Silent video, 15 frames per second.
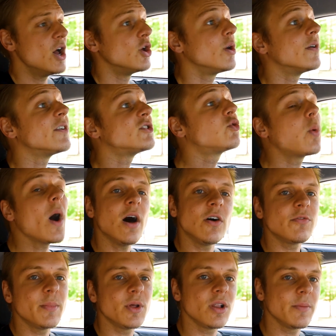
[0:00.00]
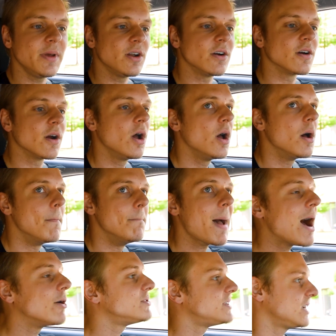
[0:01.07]
You have a 12 millimeter
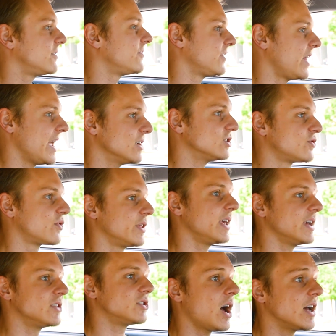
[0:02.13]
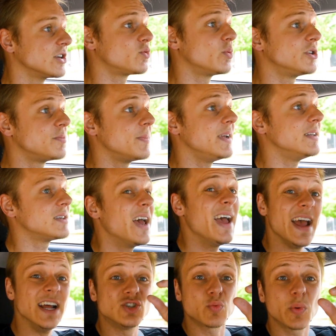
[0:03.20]
mounting flange for the exhaust, which means
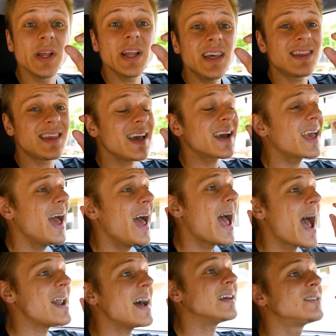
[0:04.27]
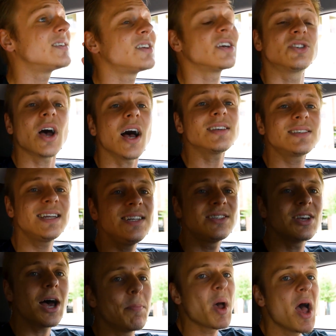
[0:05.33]
it's really thick, and as this exhaust
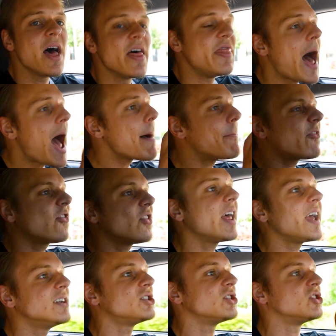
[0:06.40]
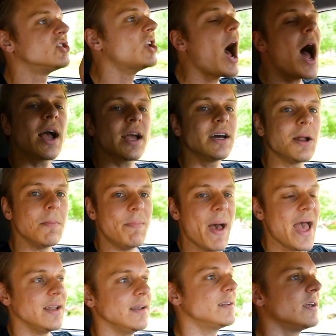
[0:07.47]
heats up, that flange is not gonna
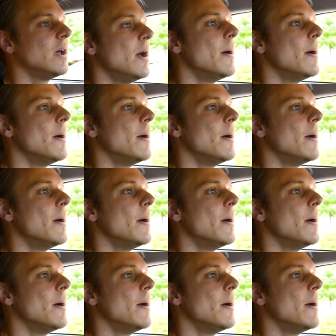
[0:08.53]
bend.